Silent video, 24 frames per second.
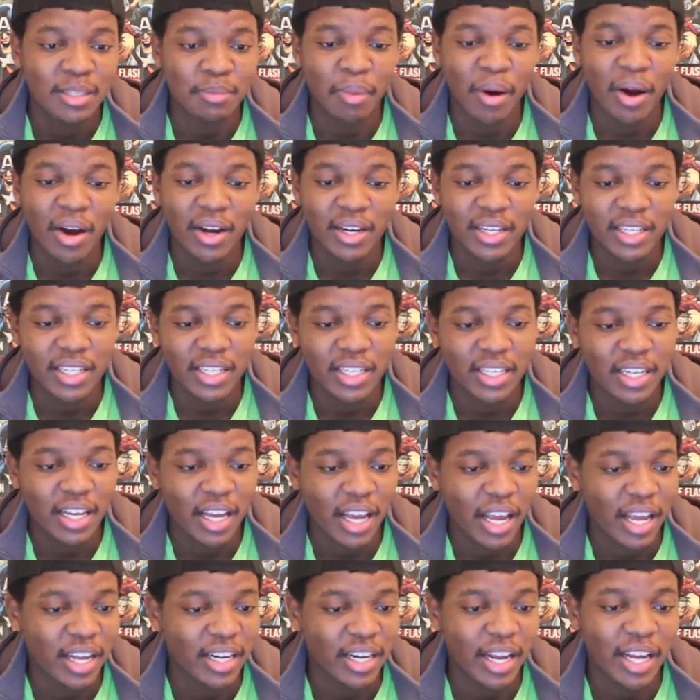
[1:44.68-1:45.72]
body.
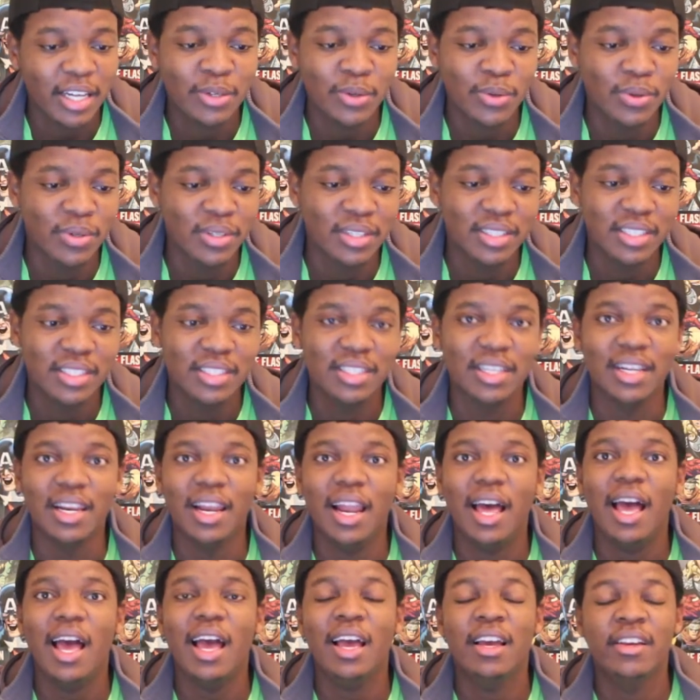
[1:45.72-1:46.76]
And that dude is
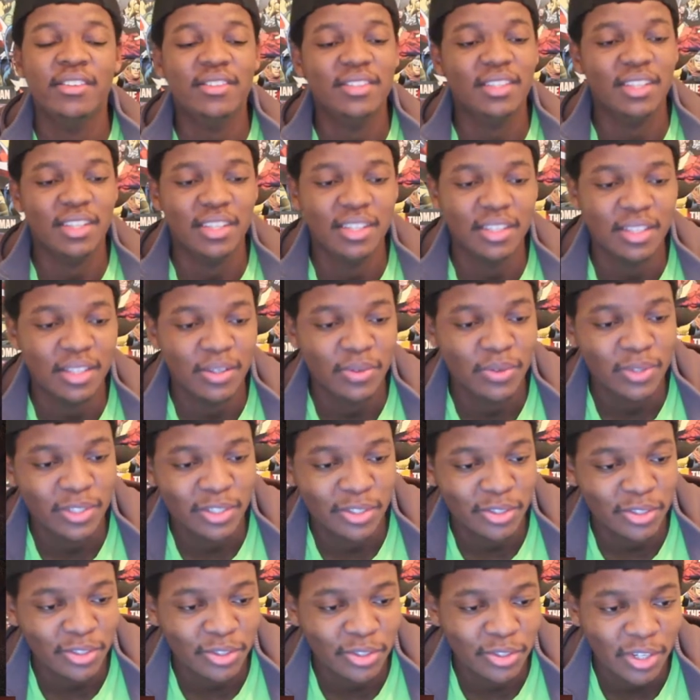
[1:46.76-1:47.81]
alive still,
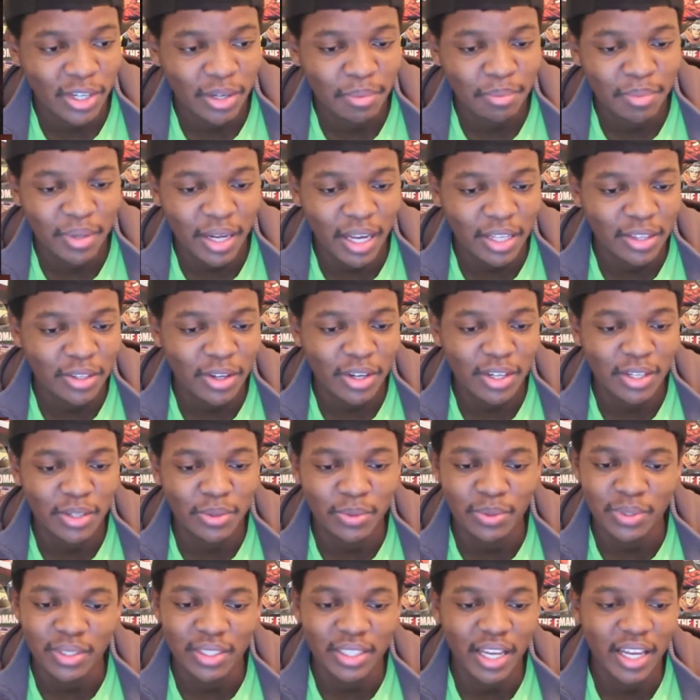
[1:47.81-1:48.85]
which was trippy. I thought he
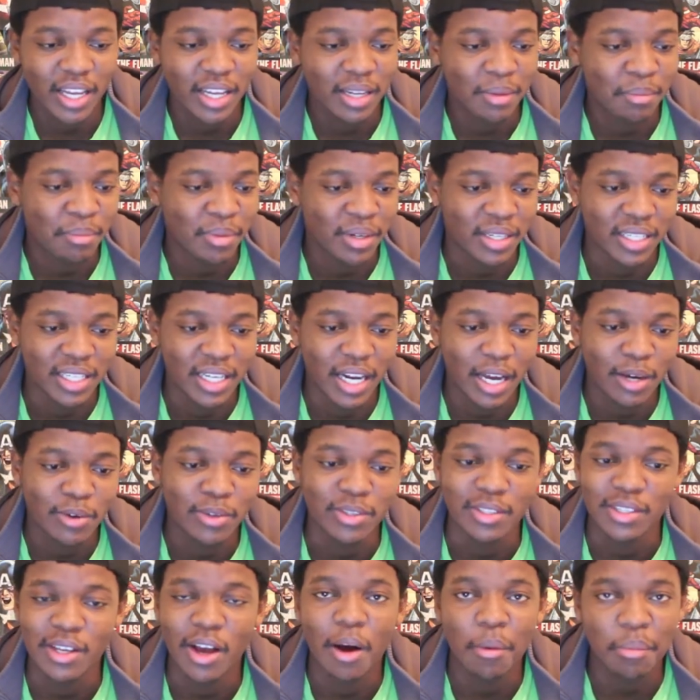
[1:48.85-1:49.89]
was dead, but now
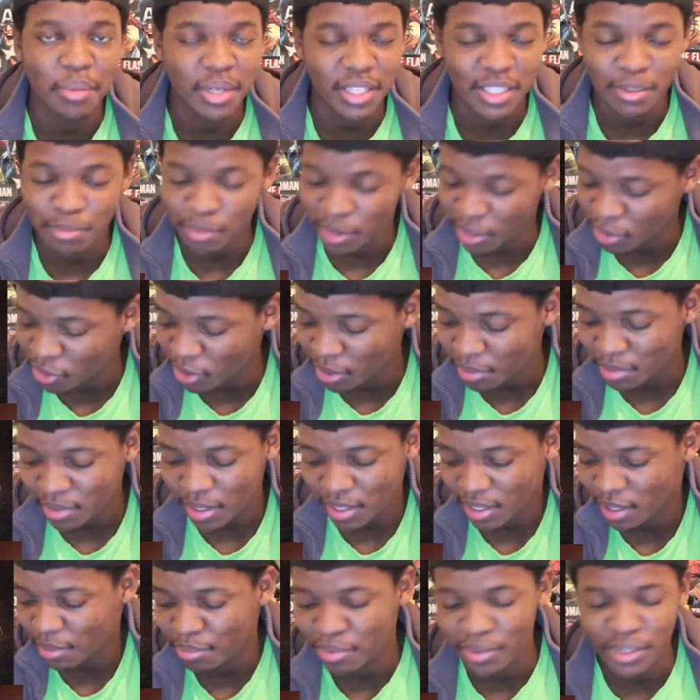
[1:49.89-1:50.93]
he's armless. But
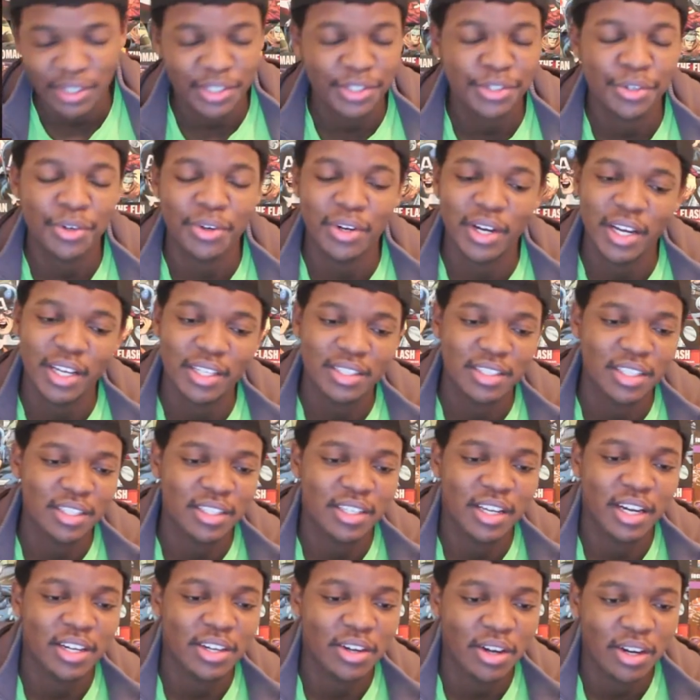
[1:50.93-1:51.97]
Krypton, I'm pretty sure, has the
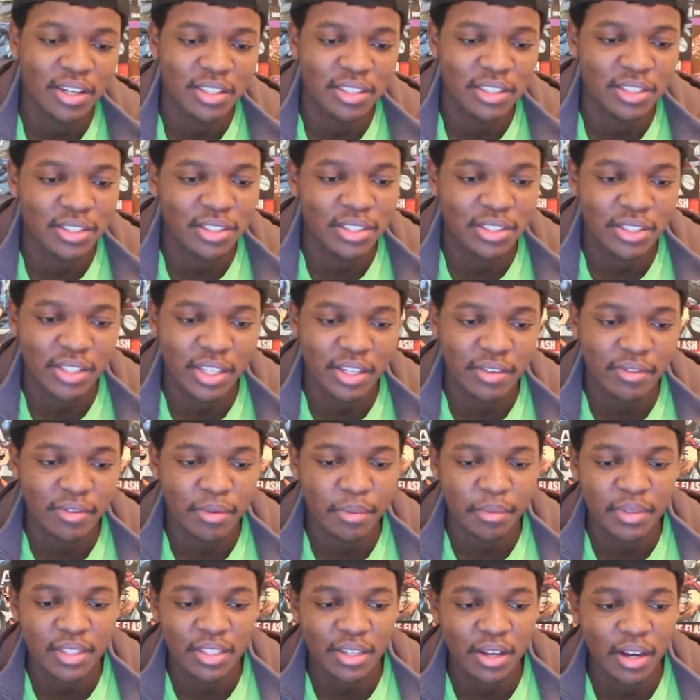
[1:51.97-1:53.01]
technology to give
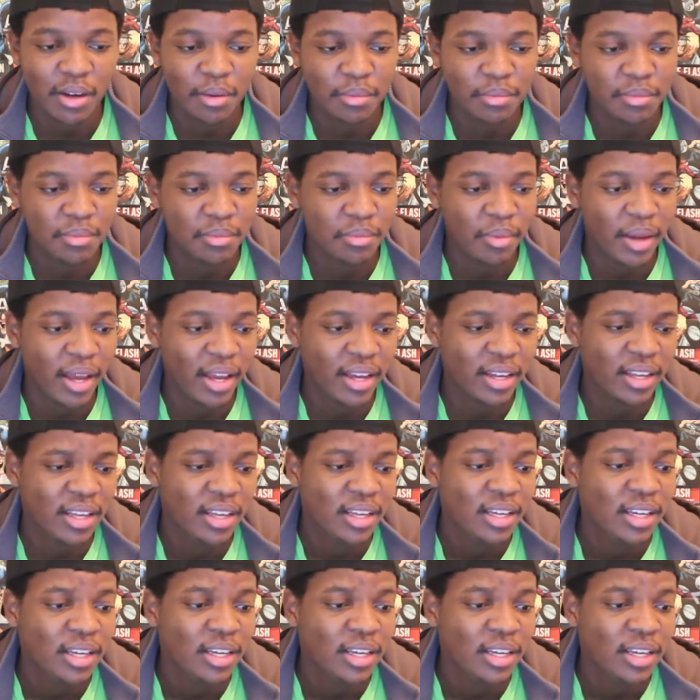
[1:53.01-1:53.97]
him his arm back.